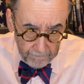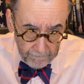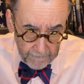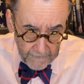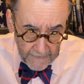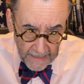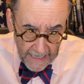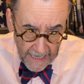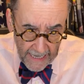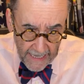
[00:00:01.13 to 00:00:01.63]

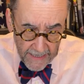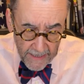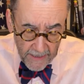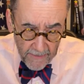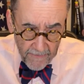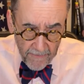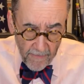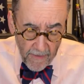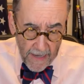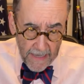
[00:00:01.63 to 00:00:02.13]
Today,
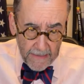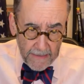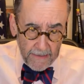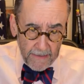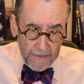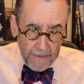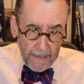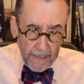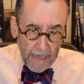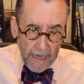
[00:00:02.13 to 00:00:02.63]
dear
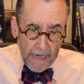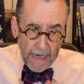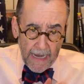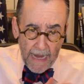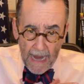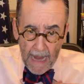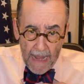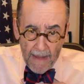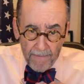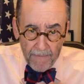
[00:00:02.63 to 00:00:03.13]
friend, I
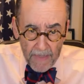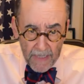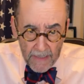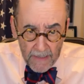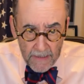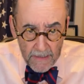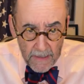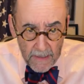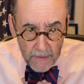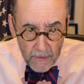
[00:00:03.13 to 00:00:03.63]

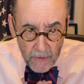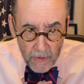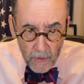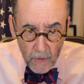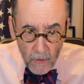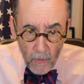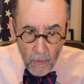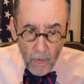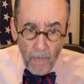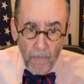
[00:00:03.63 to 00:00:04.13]
happened
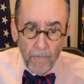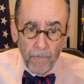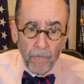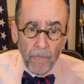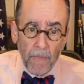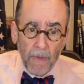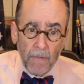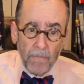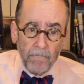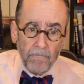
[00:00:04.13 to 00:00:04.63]
to
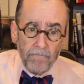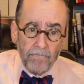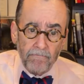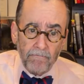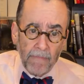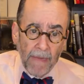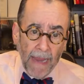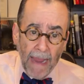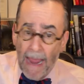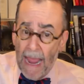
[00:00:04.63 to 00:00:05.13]

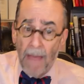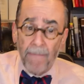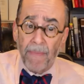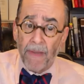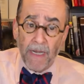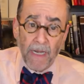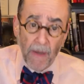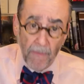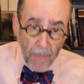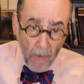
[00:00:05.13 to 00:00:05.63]

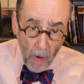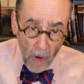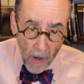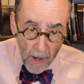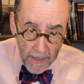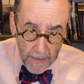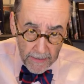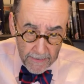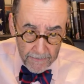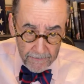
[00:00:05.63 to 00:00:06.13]
happen
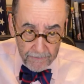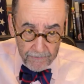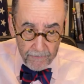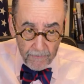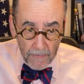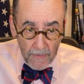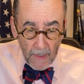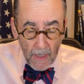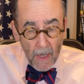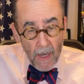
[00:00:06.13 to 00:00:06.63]
upon
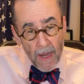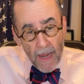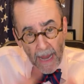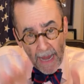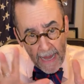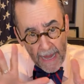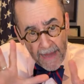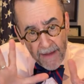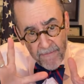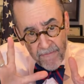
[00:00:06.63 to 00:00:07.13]

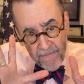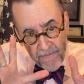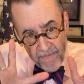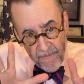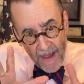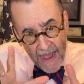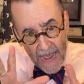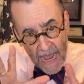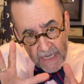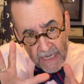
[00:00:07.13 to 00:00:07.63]
a
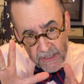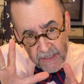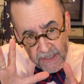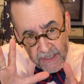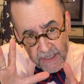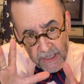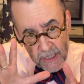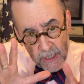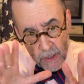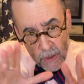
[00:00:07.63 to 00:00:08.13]

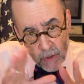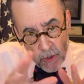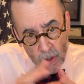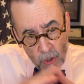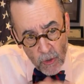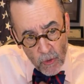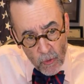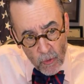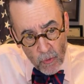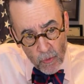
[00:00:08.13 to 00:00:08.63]
Fox
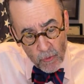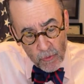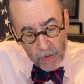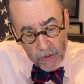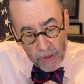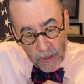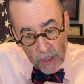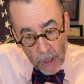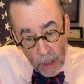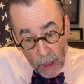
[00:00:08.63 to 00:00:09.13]

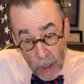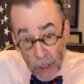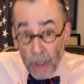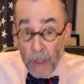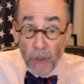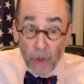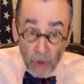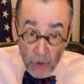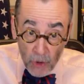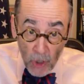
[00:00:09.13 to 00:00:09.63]
News
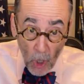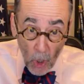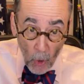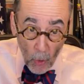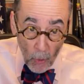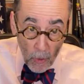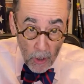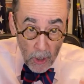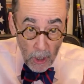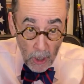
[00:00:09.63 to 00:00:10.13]

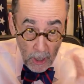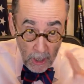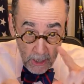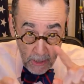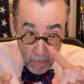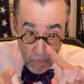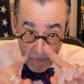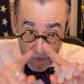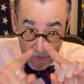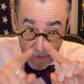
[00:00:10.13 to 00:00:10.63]
show.
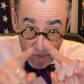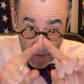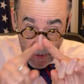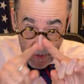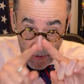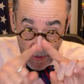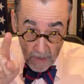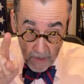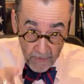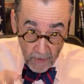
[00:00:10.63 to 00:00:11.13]
It was on
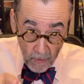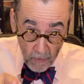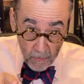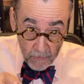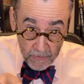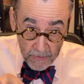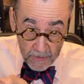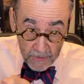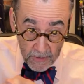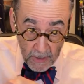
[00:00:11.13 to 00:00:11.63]
one of
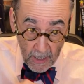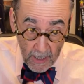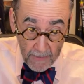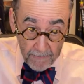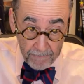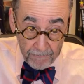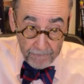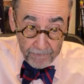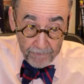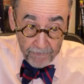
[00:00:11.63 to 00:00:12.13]
those
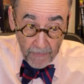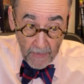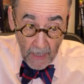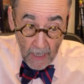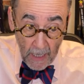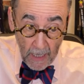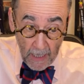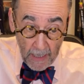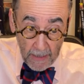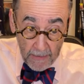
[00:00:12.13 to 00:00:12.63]
um,
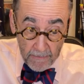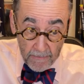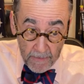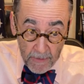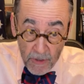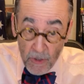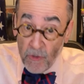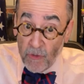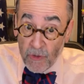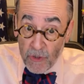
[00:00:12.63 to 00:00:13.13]
uh,
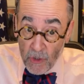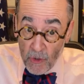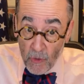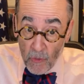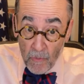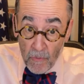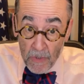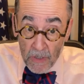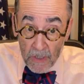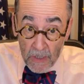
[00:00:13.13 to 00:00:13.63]

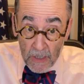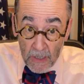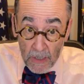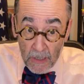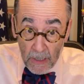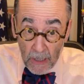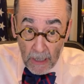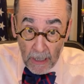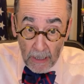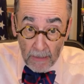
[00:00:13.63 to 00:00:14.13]
YouTube
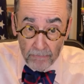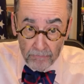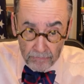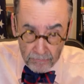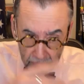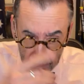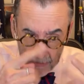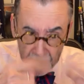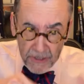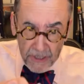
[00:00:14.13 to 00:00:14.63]
uh,
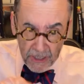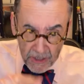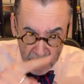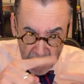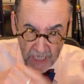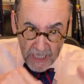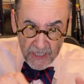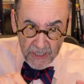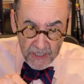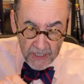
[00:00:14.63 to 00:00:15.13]

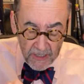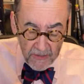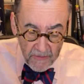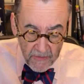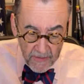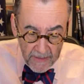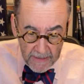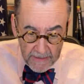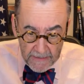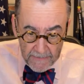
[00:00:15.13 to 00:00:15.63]
suggested
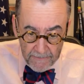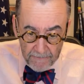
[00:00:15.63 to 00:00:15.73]
things,